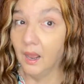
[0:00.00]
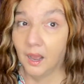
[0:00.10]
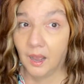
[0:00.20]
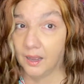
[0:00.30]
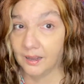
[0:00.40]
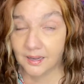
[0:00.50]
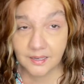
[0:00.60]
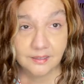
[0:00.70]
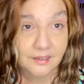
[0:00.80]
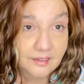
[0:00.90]
I
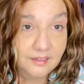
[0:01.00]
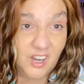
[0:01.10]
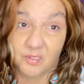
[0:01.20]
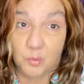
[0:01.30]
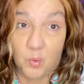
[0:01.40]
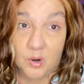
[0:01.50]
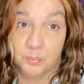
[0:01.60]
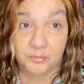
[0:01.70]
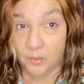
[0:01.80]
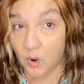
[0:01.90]
never wore it
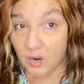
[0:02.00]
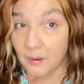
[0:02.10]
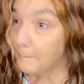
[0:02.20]
before.